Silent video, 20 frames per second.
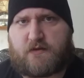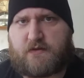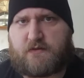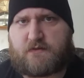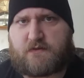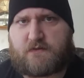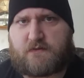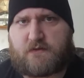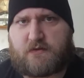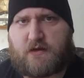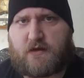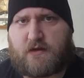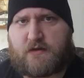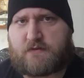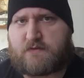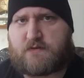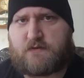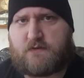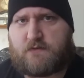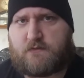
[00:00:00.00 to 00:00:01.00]
It's
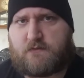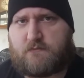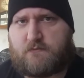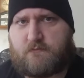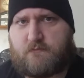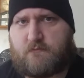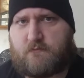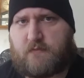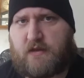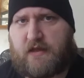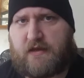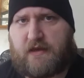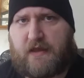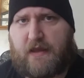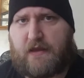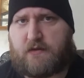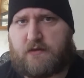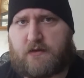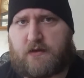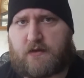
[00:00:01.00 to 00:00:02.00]
not an
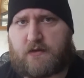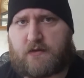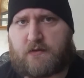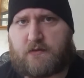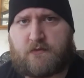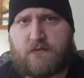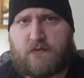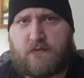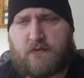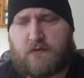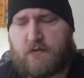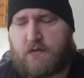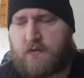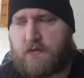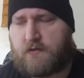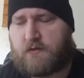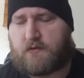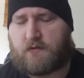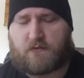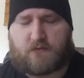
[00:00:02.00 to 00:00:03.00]
ending,
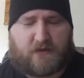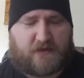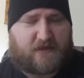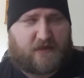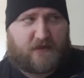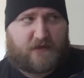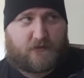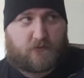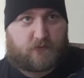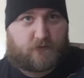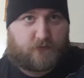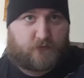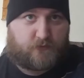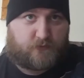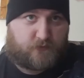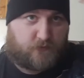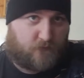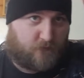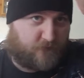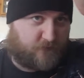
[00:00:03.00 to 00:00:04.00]
like I
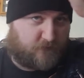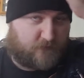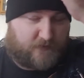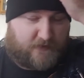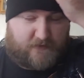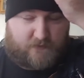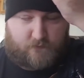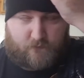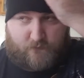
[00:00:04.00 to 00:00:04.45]
alluded to in the last